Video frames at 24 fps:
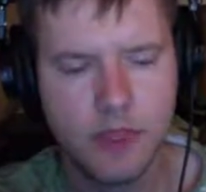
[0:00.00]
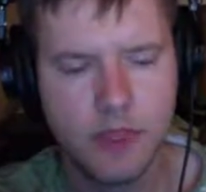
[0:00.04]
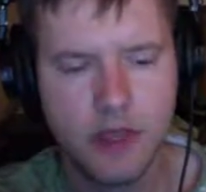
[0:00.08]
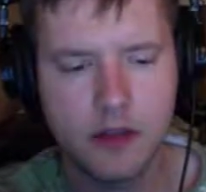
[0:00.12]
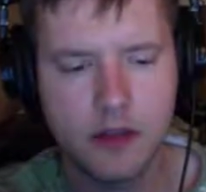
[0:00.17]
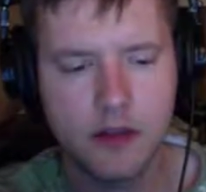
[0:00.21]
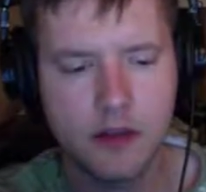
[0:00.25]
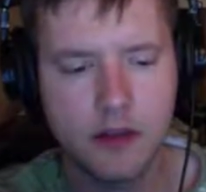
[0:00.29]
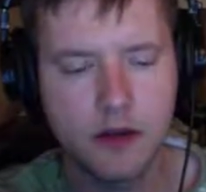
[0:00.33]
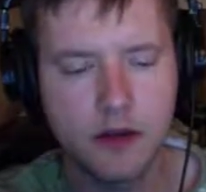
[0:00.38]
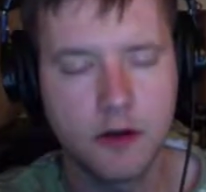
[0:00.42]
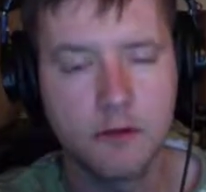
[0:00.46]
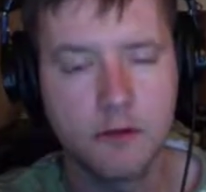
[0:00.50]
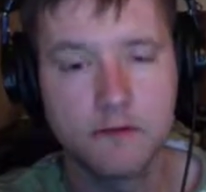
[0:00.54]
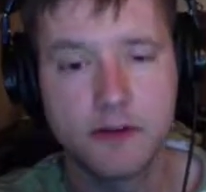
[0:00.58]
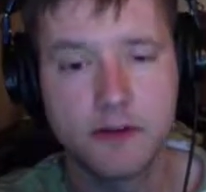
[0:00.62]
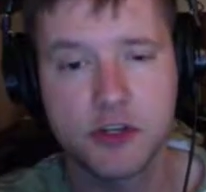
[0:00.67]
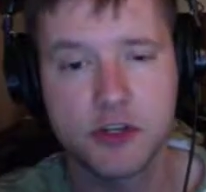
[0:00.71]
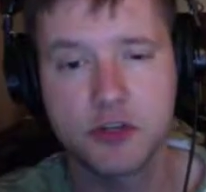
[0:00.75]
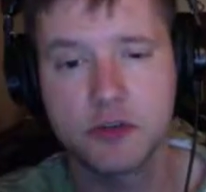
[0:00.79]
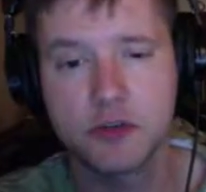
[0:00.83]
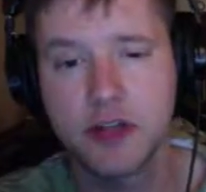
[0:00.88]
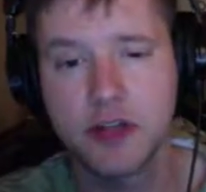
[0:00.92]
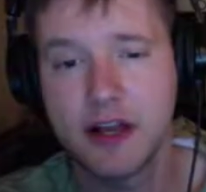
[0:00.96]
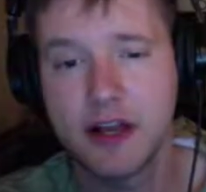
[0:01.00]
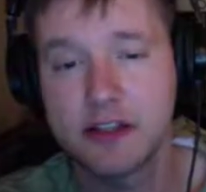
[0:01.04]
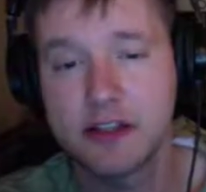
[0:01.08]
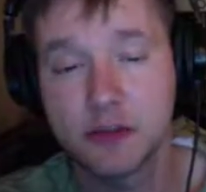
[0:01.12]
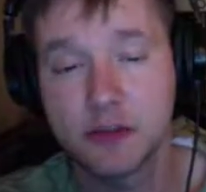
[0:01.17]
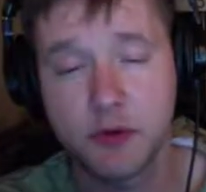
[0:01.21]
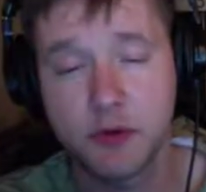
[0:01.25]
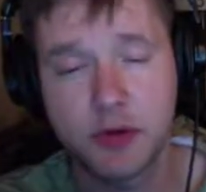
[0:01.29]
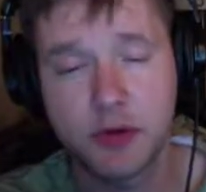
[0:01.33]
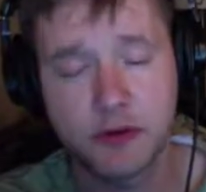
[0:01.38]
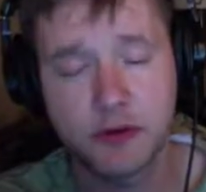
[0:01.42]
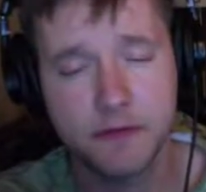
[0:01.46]

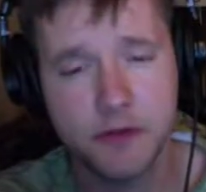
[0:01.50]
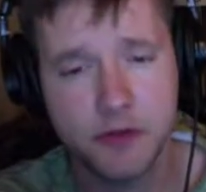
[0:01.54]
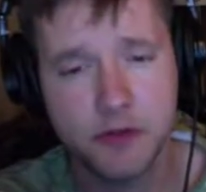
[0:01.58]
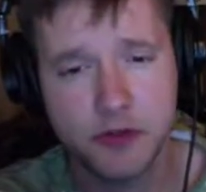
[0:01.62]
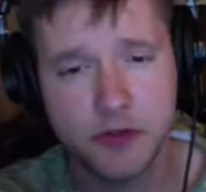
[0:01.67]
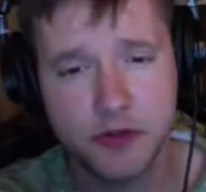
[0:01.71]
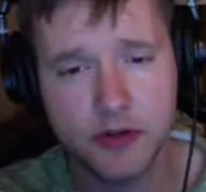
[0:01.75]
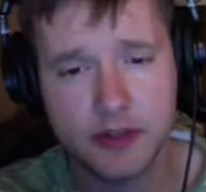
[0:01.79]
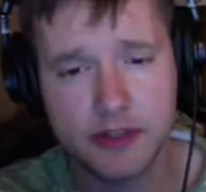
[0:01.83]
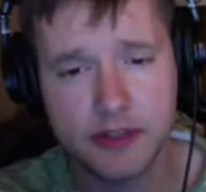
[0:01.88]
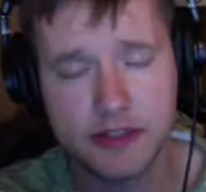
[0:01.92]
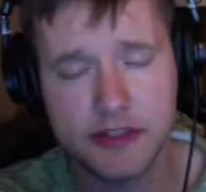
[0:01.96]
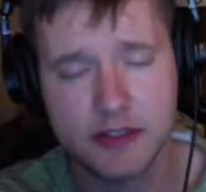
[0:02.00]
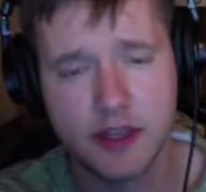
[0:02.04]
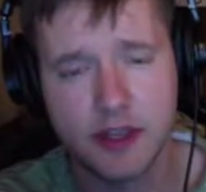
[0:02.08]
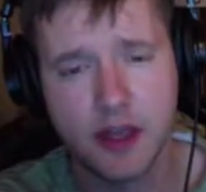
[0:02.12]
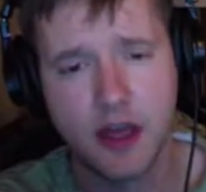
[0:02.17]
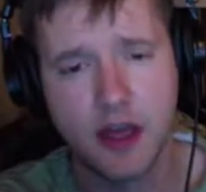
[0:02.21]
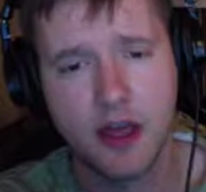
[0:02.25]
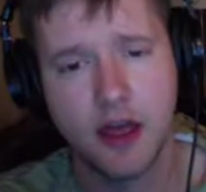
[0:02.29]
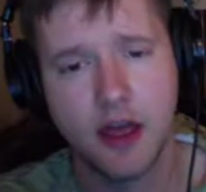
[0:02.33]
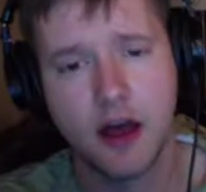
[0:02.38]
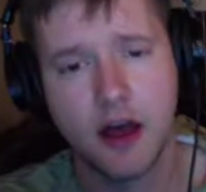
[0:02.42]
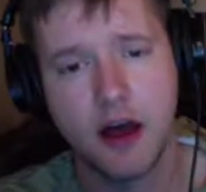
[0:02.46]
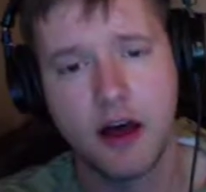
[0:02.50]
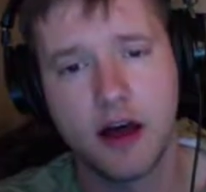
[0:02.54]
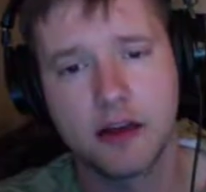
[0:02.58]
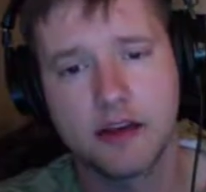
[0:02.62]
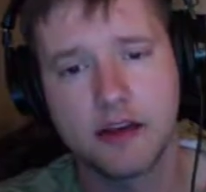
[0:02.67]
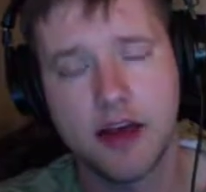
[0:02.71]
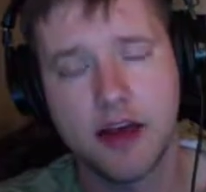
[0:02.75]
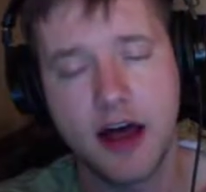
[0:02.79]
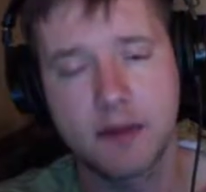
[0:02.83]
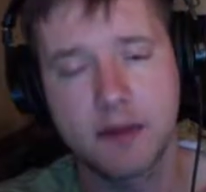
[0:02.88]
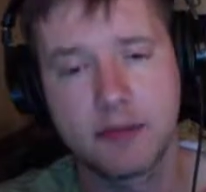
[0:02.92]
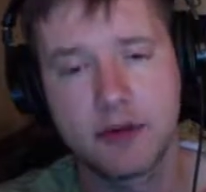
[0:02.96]
visualizing what your future is, on
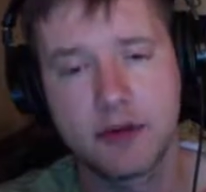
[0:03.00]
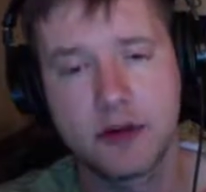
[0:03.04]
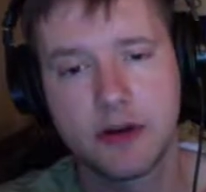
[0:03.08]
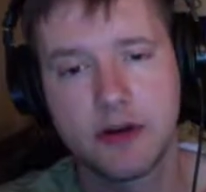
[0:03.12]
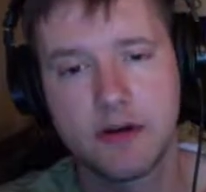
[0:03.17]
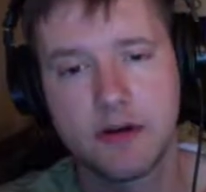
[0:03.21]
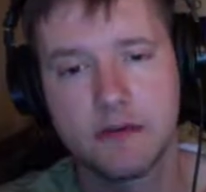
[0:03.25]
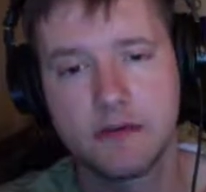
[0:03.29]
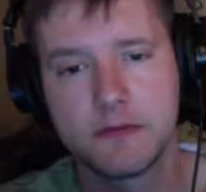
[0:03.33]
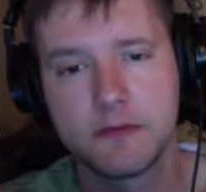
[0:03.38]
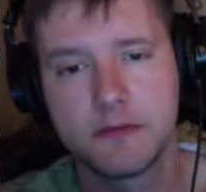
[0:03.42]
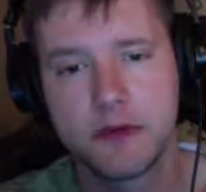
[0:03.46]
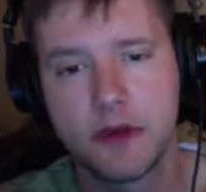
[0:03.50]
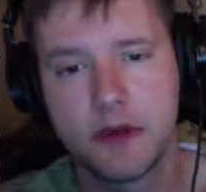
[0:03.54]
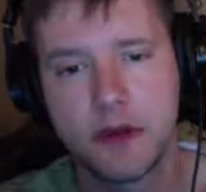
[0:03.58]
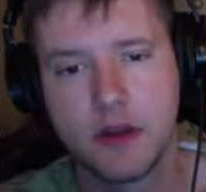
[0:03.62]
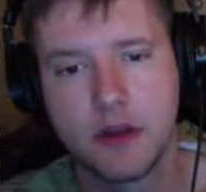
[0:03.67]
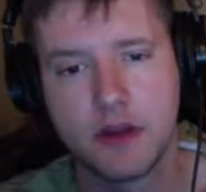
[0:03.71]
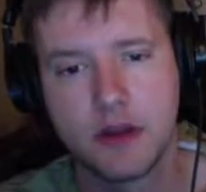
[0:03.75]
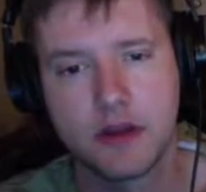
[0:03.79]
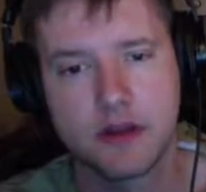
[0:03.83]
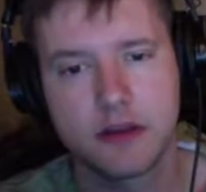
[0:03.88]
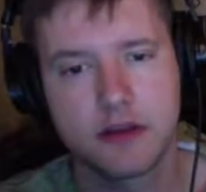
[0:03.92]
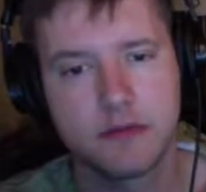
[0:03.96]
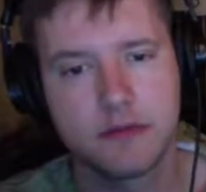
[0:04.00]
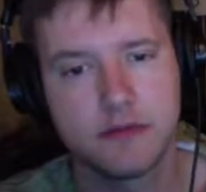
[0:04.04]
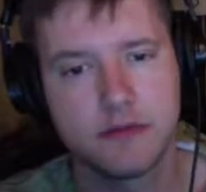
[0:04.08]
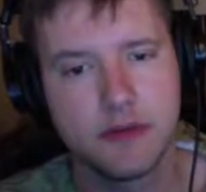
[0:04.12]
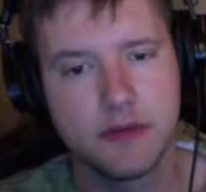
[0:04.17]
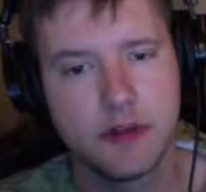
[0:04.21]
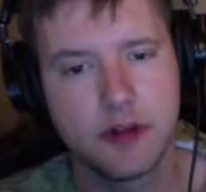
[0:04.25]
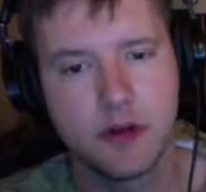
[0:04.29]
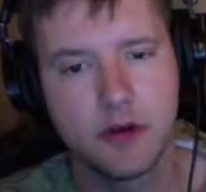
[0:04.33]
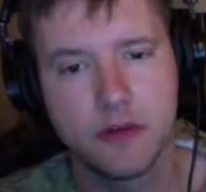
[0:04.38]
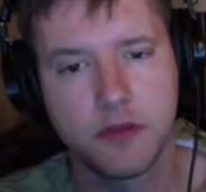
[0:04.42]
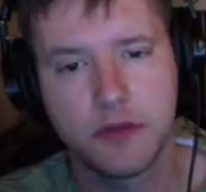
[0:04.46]
top of,
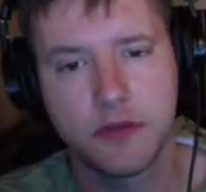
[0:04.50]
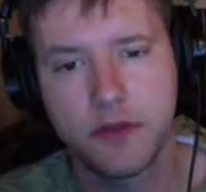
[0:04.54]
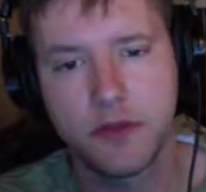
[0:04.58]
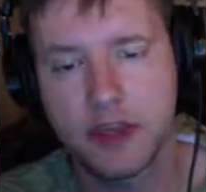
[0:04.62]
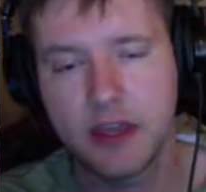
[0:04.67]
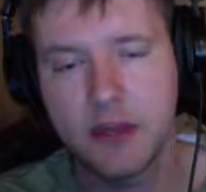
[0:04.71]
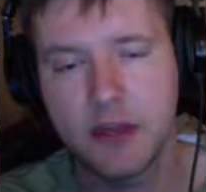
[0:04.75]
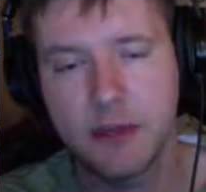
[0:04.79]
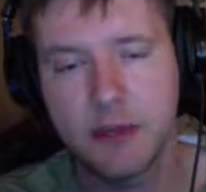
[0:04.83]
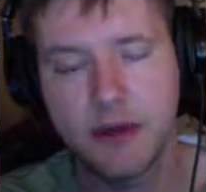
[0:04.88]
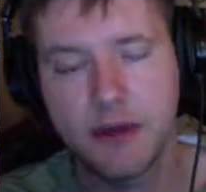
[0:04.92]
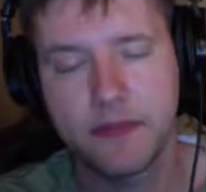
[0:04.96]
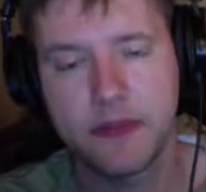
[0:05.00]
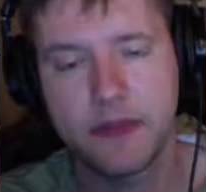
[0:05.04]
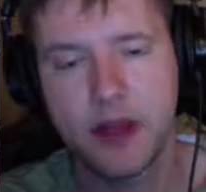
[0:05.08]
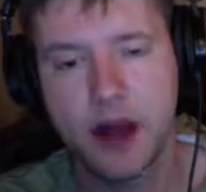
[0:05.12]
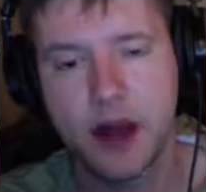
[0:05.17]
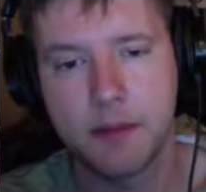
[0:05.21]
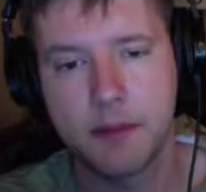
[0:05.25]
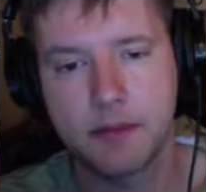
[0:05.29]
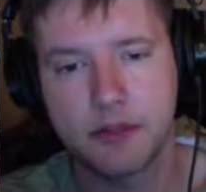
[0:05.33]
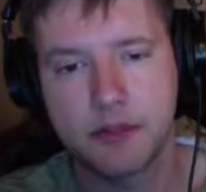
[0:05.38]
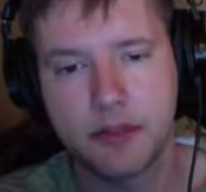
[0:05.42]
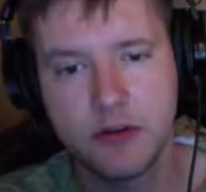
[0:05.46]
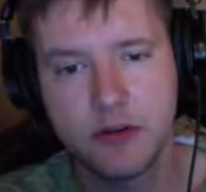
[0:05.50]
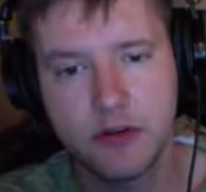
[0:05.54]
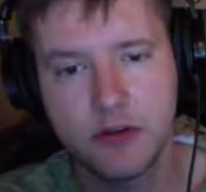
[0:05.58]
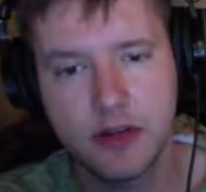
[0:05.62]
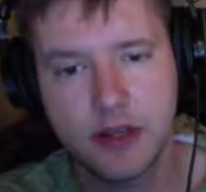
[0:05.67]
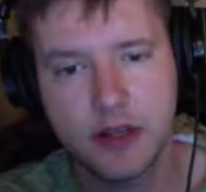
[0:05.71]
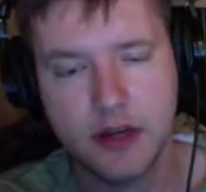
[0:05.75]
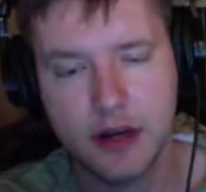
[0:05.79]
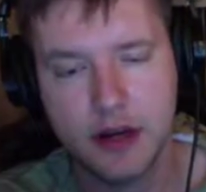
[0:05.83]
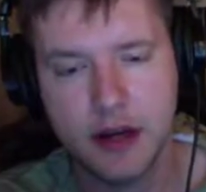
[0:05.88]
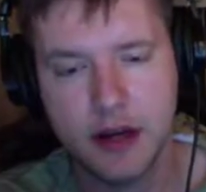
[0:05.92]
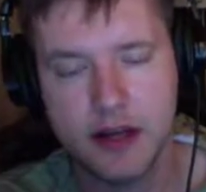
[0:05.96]
thinking about the
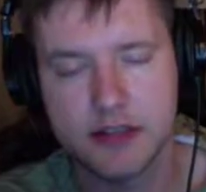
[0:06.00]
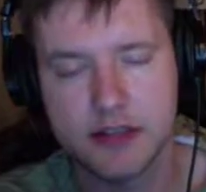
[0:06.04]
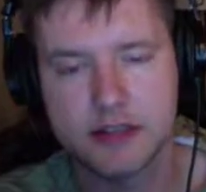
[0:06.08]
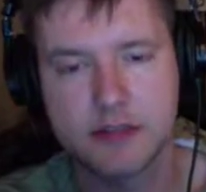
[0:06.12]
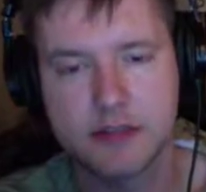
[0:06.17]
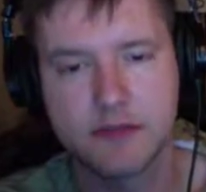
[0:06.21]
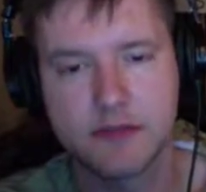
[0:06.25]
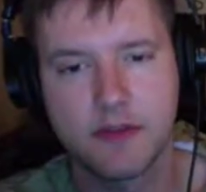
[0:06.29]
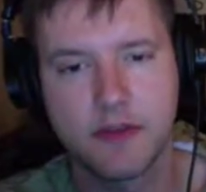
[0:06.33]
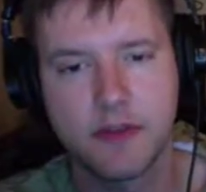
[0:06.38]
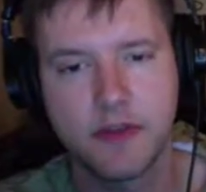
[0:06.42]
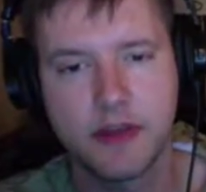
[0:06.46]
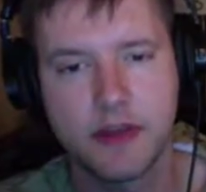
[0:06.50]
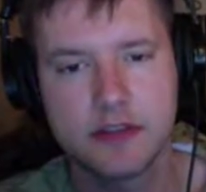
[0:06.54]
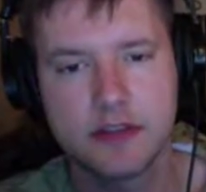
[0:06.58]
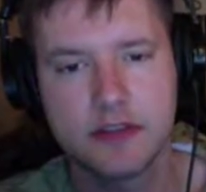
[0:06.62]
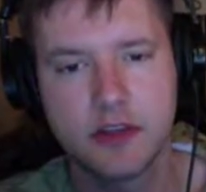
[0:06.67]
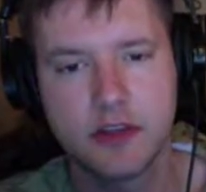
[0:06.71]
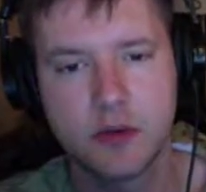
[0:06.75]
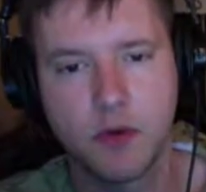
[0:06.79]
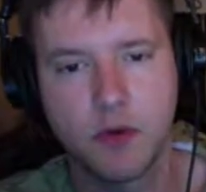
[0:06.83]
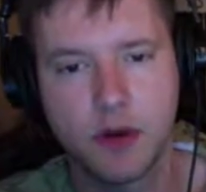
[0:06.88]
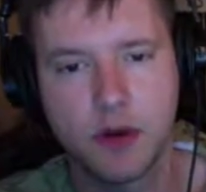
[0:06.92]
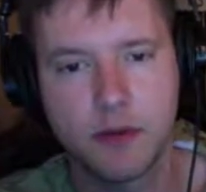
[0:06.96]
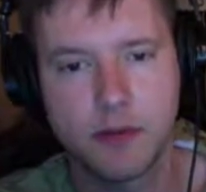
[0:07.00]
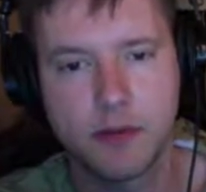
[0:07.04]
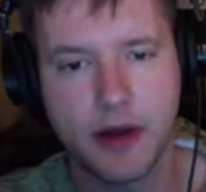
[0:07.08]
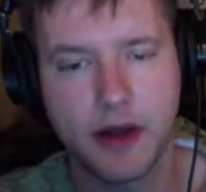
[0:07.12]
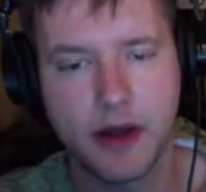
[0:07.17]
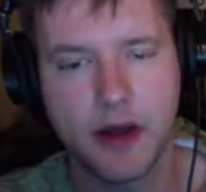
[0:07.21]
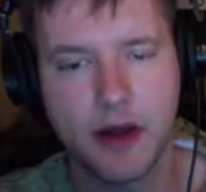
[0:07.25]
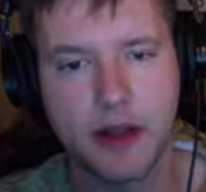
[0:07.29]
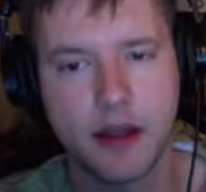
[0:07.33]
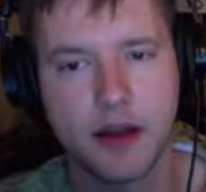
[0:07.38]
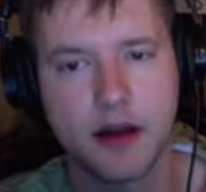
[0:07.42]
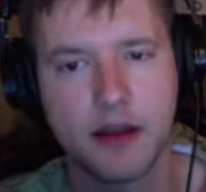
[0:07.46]
opportunity cost of the things that you want to
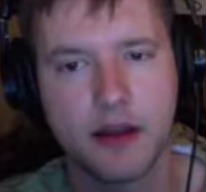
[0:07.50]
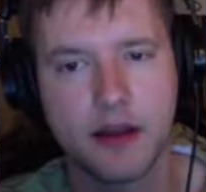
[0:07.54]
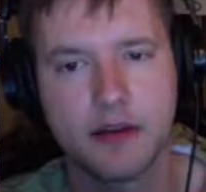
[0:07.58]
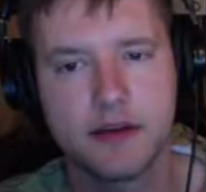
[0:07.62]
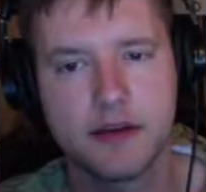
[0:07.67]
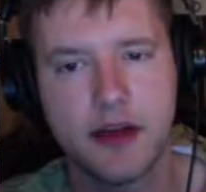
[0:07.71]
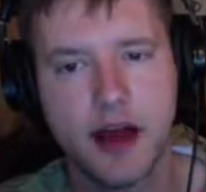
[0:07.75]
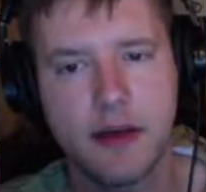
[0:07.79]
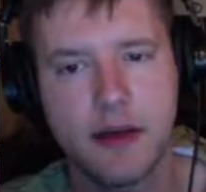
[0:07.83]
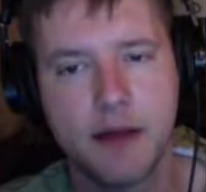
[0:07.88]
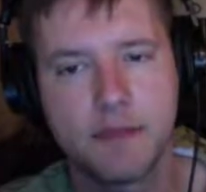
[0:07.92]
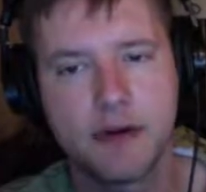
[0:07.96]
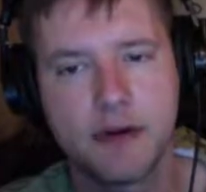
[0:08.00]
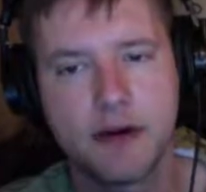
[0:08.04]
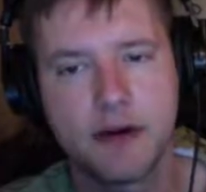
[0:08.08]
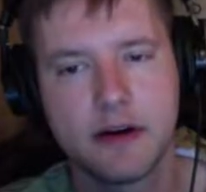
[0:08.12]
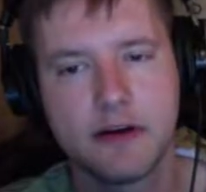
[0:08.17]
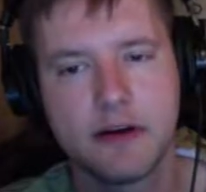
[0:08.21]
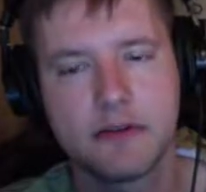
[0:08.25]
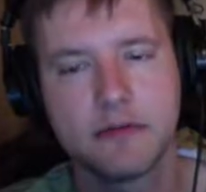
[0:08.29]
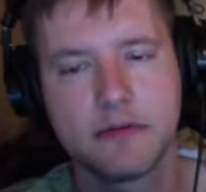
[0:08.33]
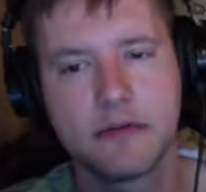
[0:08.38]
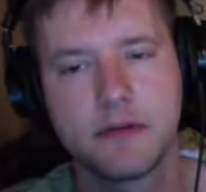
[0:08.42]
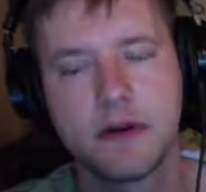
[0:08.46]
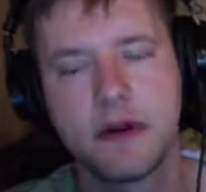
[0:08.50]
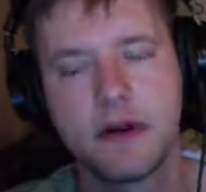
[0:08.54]
buy, on top of